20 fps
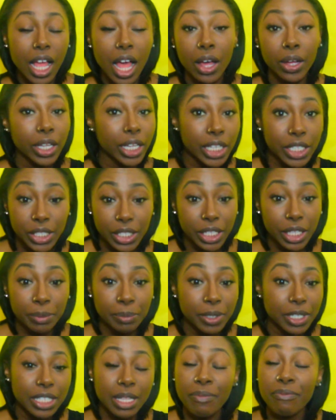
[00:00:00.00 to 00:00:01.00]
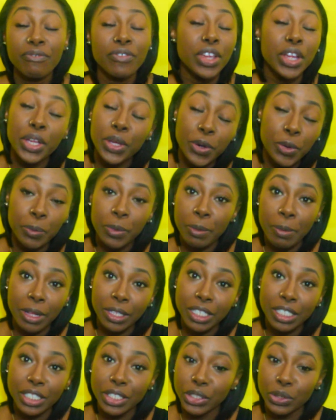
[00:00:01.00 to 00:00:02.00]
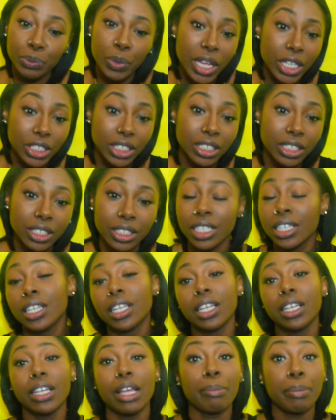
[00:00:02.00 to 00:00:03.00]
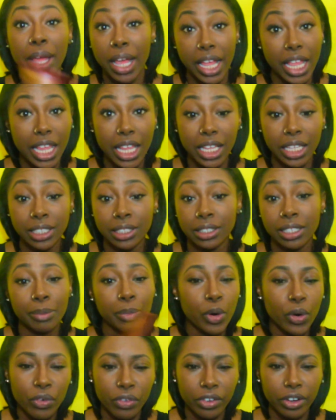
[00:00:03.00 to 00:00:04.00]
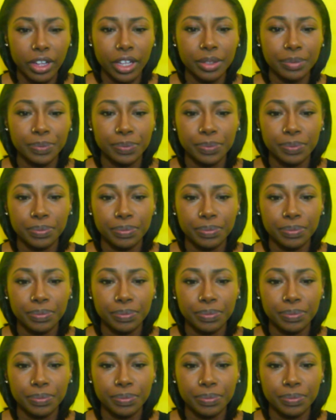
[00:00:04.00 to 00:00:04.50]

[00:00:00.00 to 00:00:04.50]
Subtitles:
I'll answer them because I'm very open about this situation. I'm not hating. I'm over it.